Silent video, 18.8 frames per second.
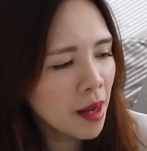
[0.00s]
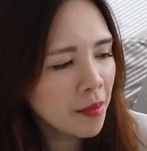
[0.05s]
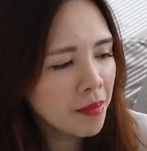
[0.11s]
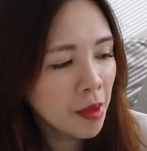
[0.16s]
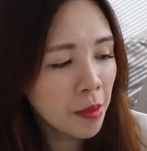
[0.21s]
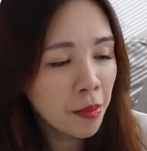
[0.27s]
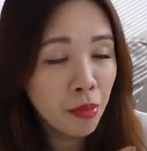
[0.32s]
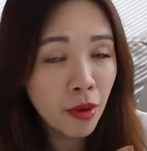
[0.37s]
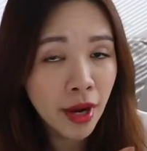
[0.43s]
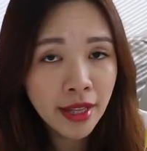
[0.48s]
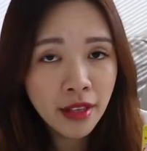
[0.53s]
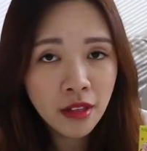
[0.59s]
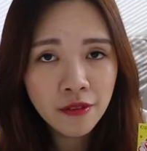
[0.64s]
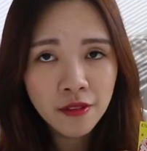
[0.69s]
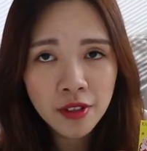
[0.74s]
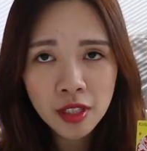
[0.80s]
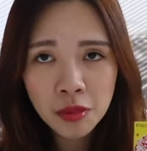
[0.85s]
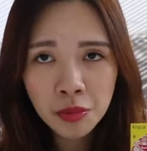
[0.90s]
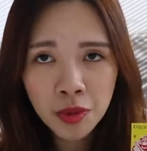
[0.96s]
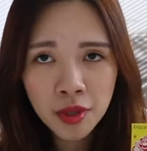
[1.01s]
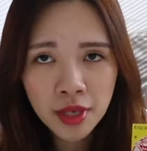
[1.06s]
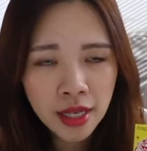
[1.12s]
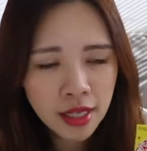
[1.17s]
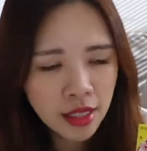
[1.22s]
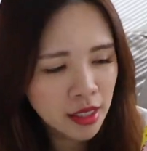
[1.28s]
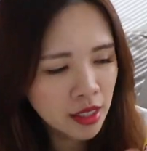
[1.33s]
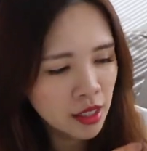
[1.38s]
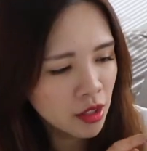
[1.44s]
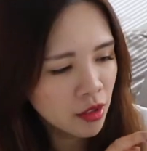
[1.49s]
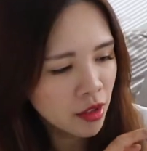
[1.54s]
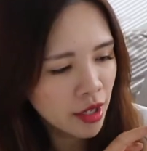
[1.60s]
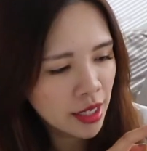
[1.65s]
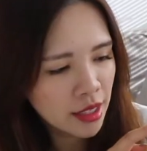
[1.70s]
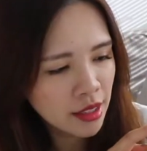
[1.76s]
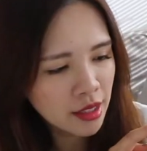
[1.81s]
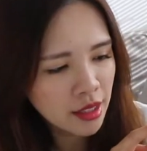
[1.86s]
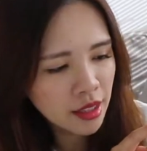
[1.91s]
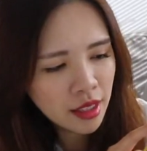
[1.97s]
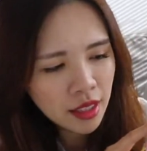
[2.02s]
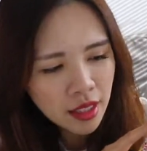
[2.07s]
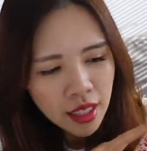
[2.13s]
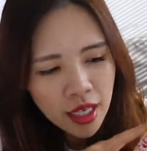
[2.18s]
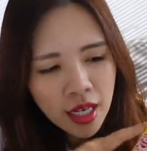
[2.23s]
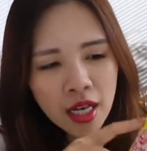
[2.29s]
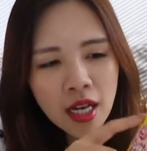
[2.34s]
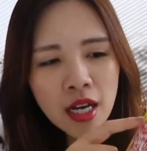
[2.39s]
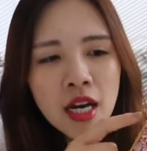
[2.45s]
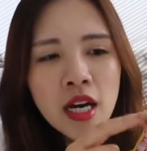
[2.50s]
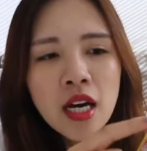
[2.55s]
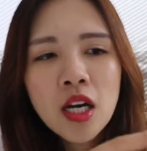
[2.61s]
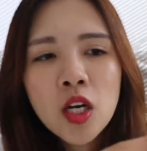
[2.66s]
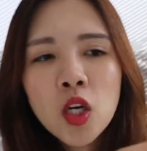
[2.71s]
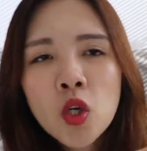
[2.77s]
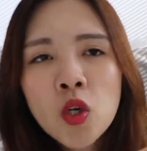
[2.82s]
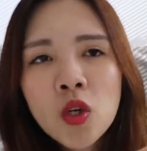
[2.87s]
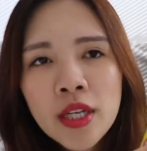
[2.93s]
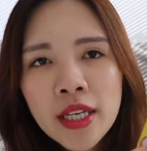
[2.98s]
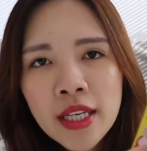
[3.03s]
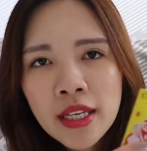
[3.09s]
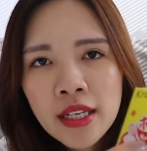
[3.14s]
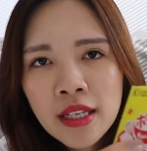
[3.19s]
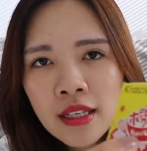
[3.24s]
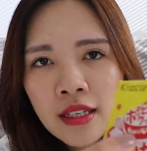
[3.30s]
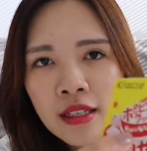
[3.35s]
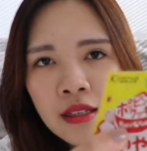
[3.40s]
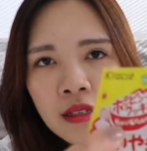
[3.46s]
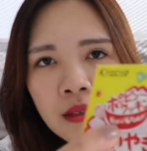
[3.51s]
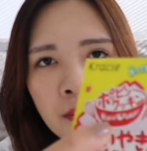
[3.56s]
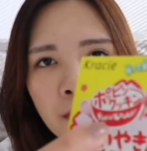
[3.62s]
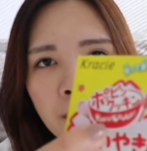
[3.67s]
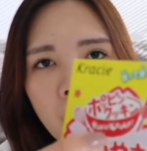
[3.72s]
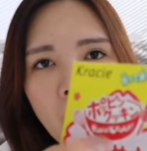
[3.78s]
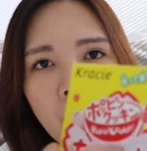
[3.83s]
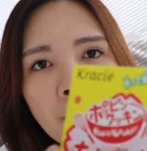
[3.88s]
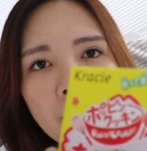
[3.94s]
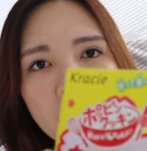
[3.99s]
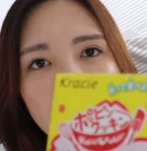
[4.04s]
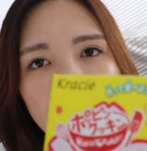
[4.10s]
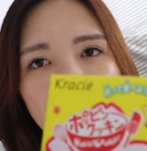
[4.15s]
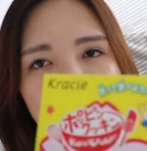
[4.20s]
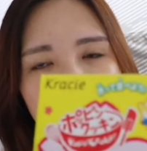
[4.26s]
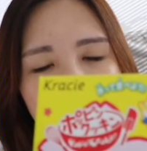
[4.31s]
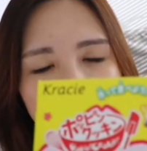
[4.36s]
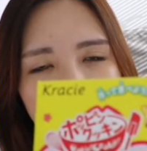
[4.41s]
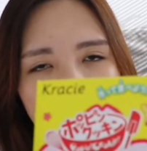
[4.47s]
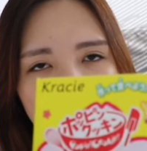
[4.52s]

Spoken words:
The brand of this product is Kracie Popin Cookin,